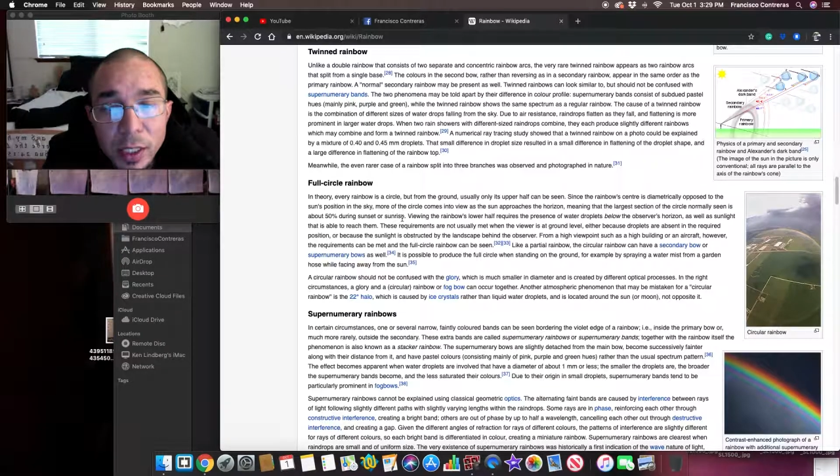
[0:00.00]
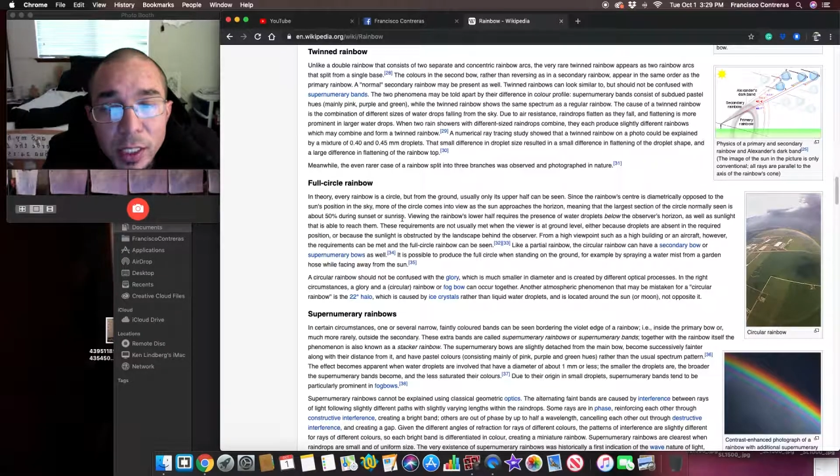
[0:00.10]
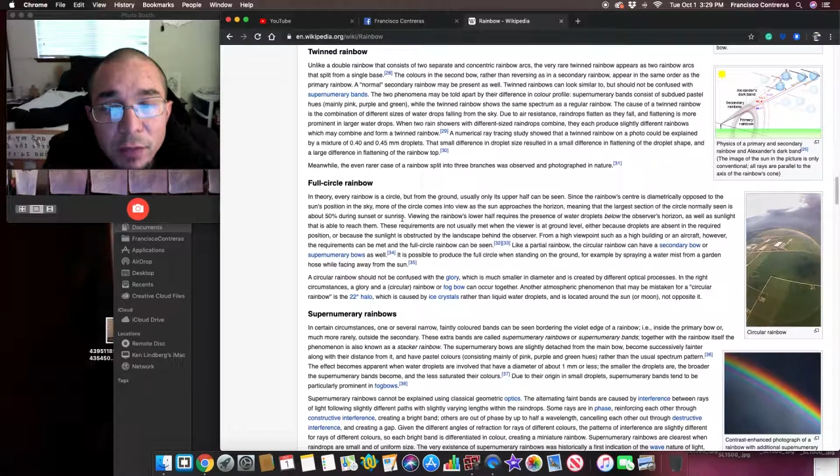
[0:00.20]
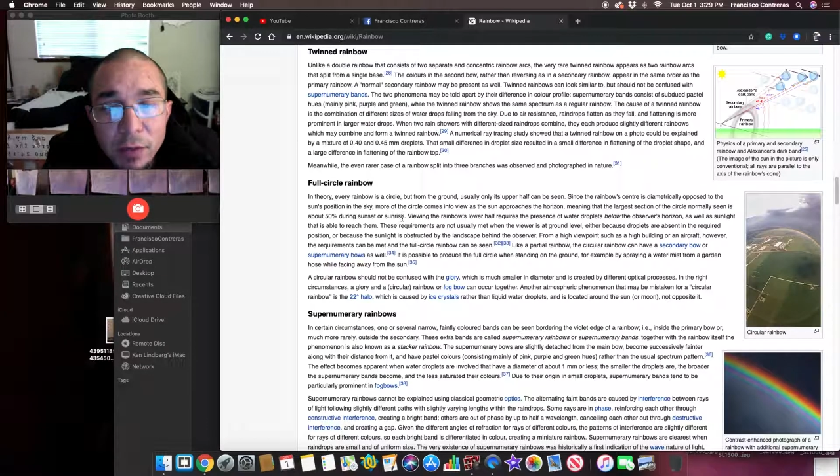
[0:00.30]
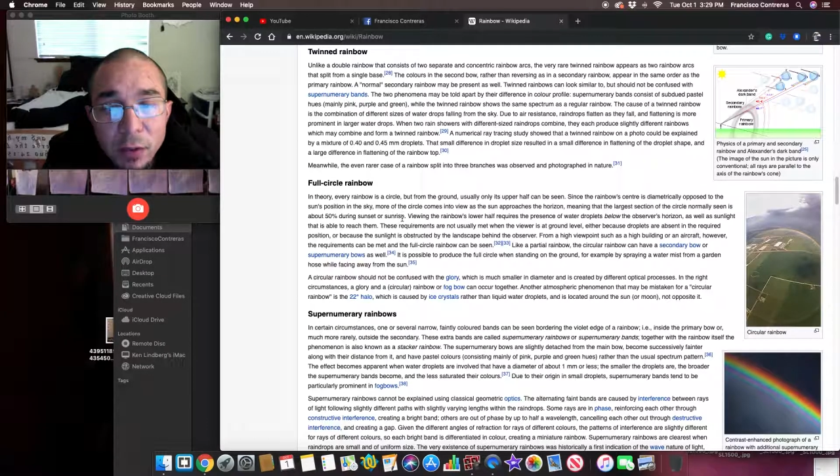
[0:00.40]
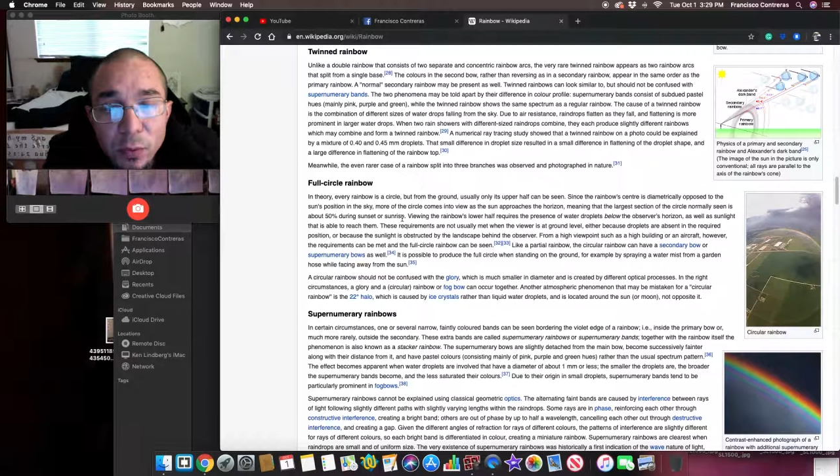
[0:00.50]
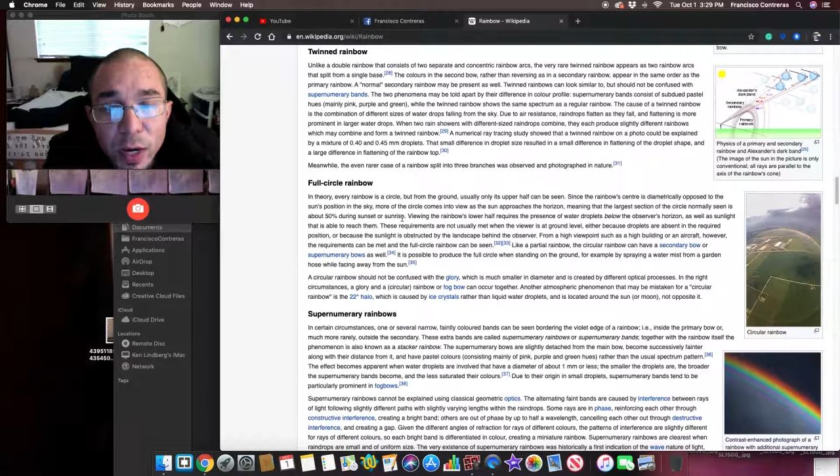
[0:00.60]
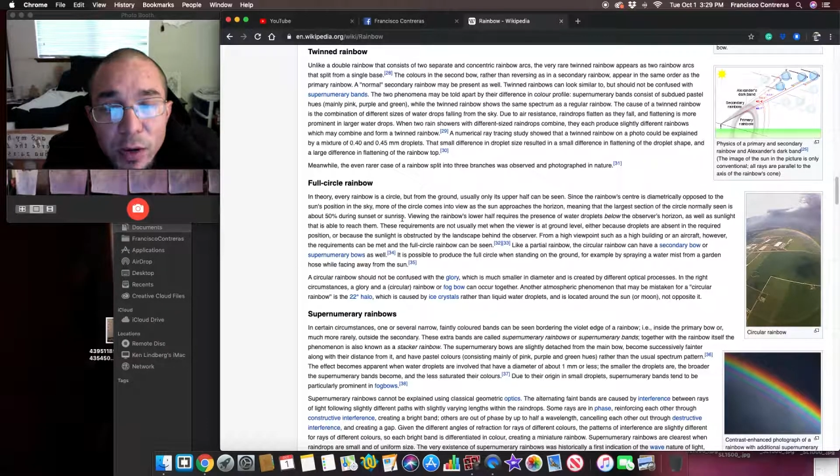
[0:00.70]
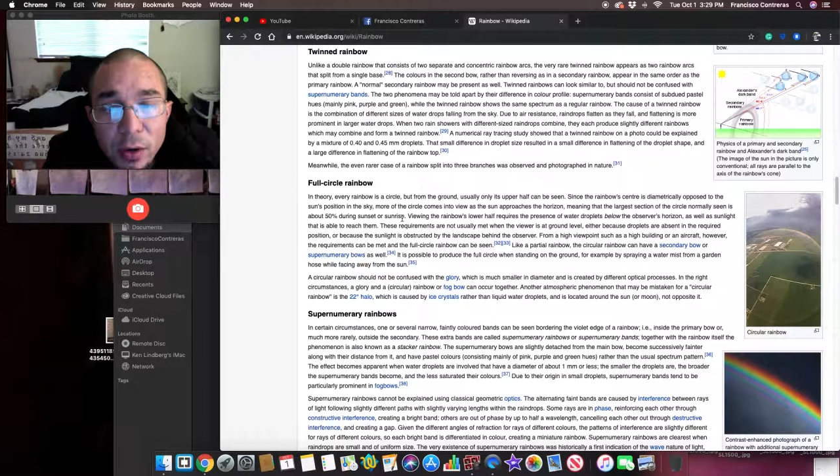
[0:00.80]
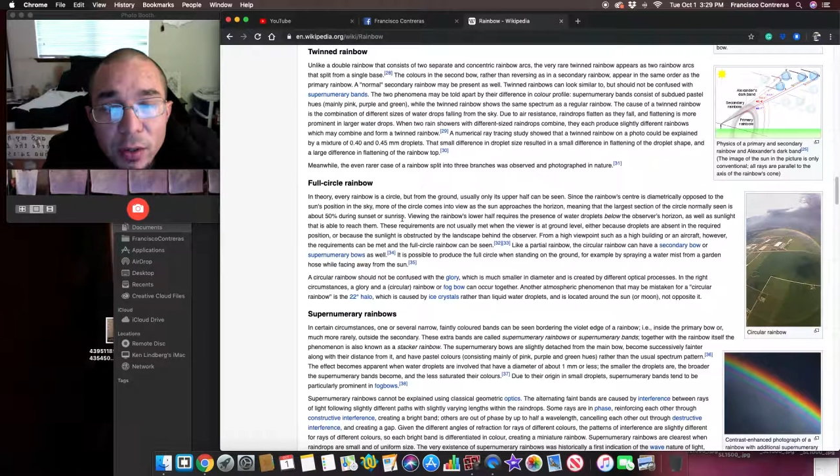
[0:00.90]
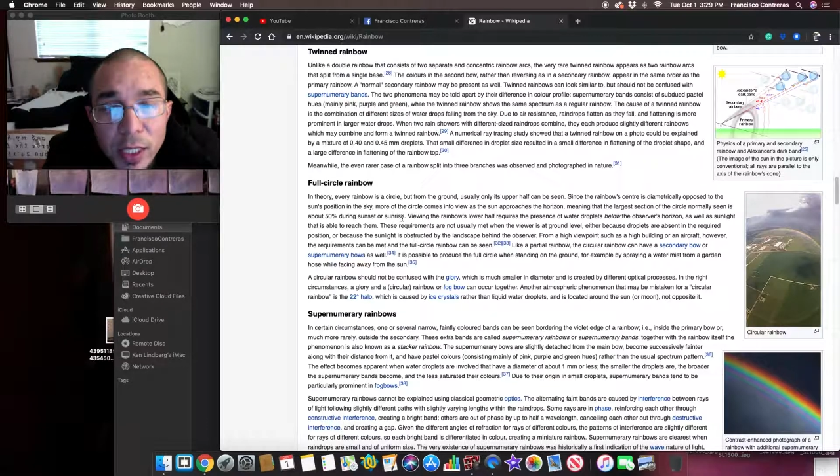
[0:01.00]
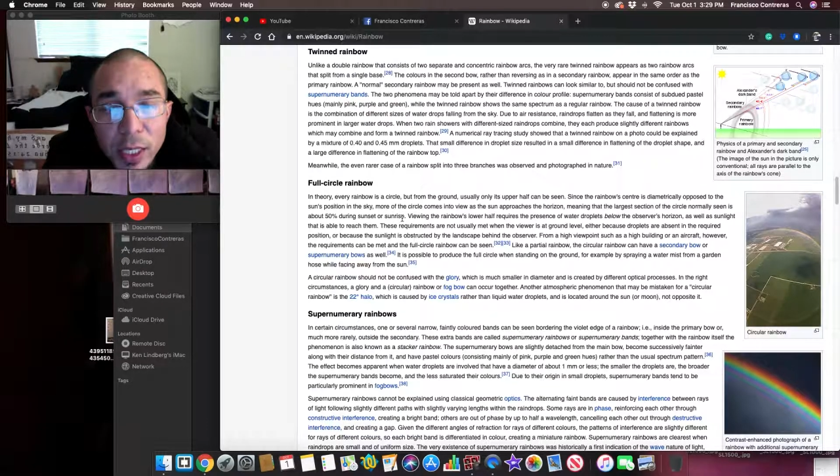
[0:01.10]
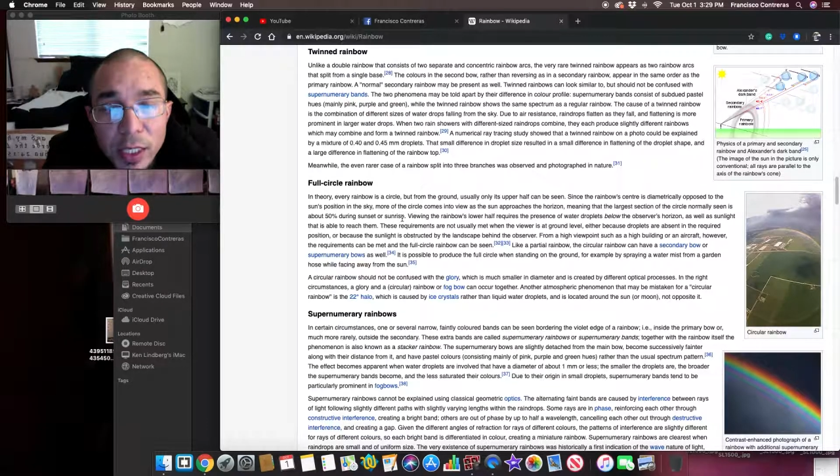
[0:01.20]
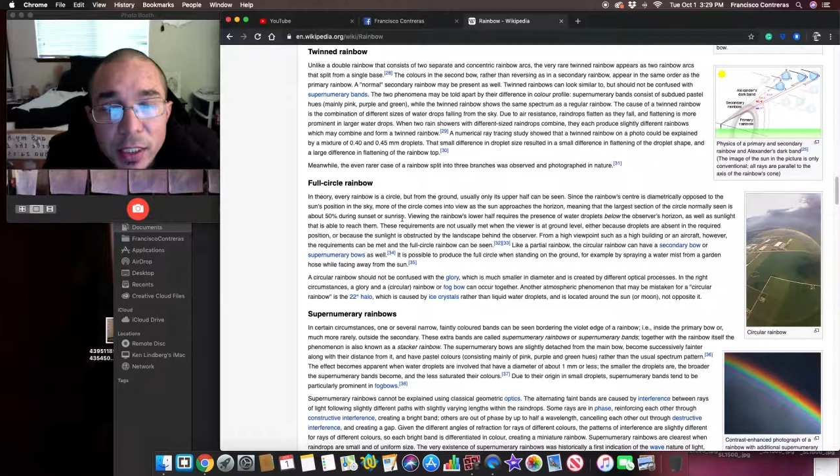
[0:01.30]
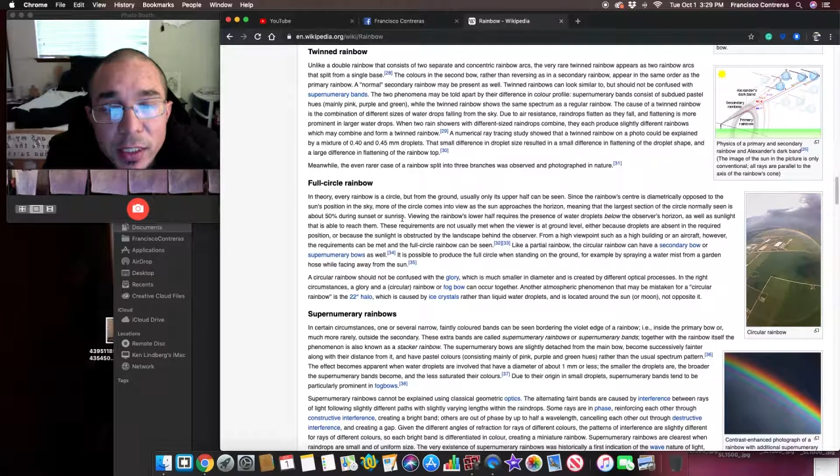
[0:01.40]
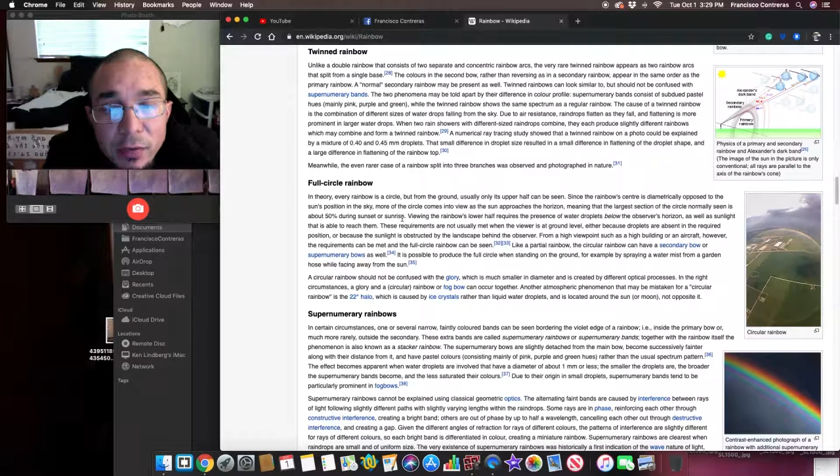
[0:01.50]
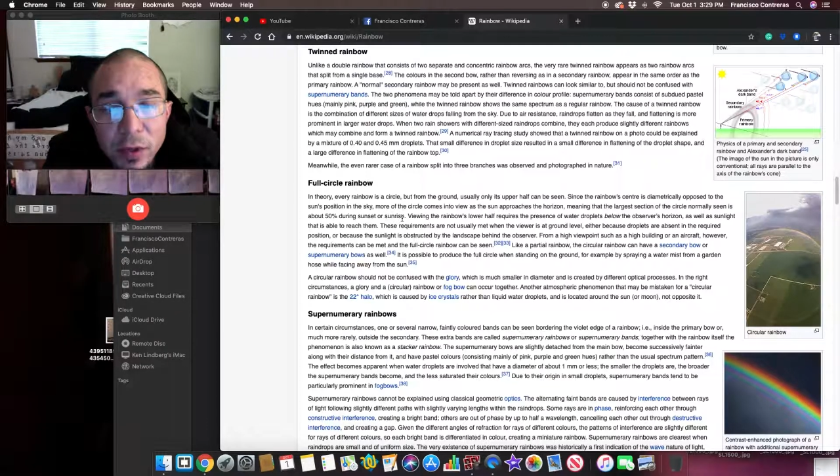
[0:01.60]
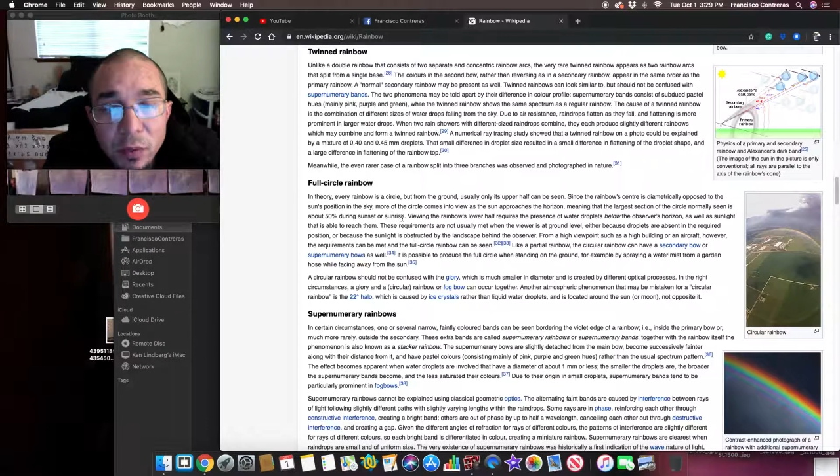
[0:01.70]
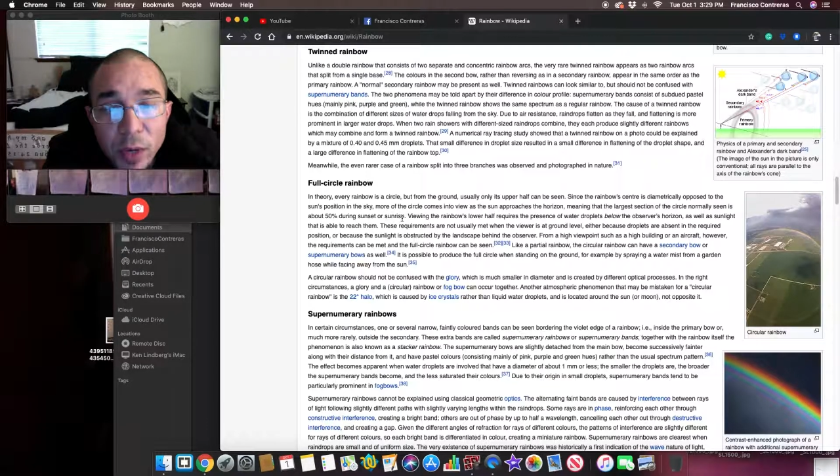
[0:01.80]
even rarer case of a